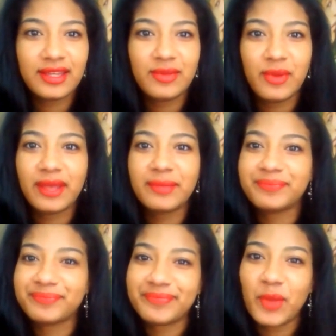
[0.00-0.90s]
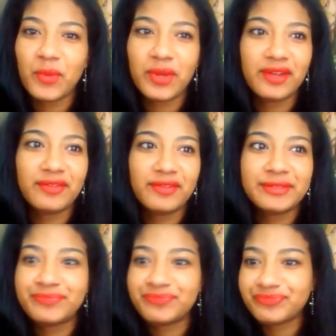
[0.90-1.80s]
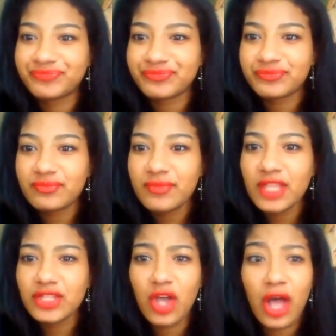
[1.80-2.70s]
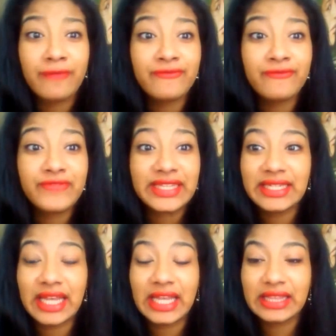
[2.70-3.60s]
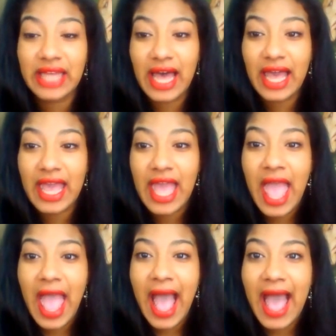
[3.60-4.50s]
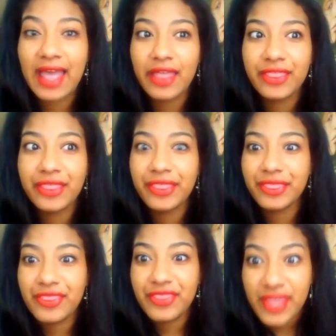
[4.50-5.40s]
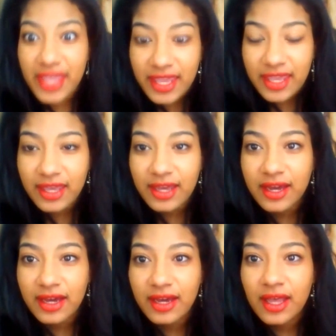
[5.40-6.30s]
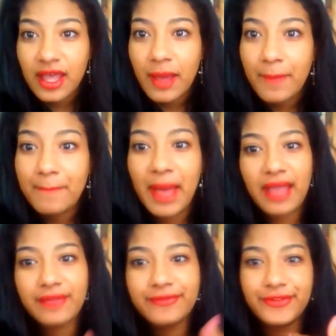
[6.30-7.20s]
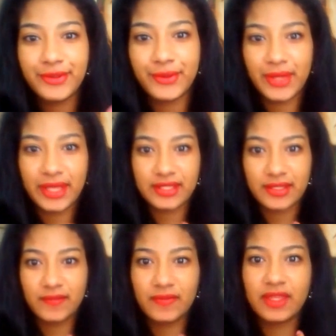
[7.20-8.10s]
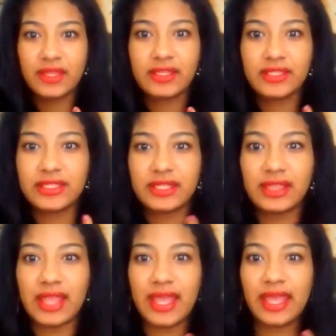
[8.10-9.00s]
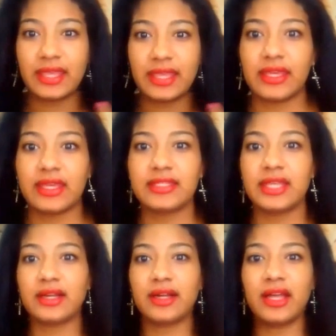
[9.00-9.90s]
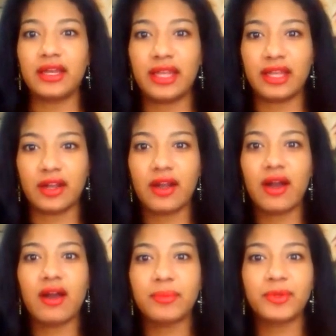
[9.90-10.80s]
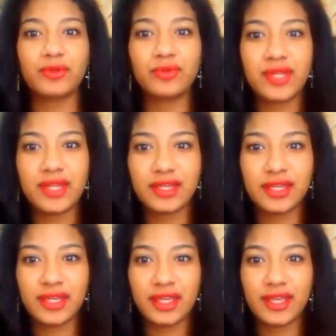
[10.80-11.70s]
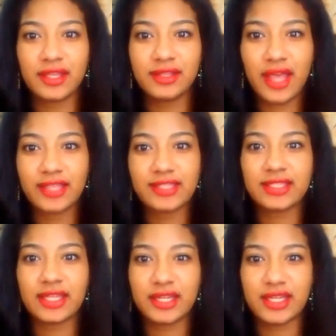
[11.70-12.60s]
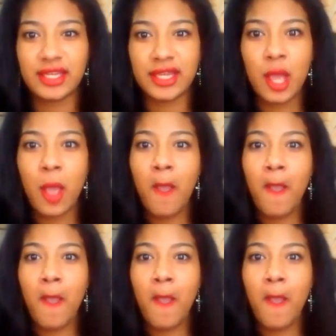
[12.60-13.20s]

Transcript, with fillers: anyway, whatever. So I'm feeling it a lot. I think my view is of this like he's like a kind of like a calm Korean kid, like studying,